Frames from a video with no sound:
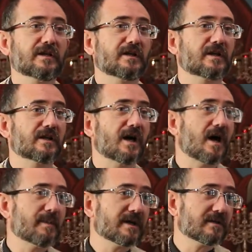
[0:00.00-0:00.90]

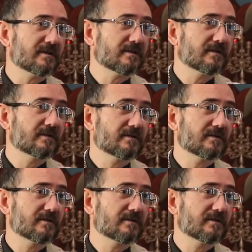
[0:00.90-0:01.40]
Economic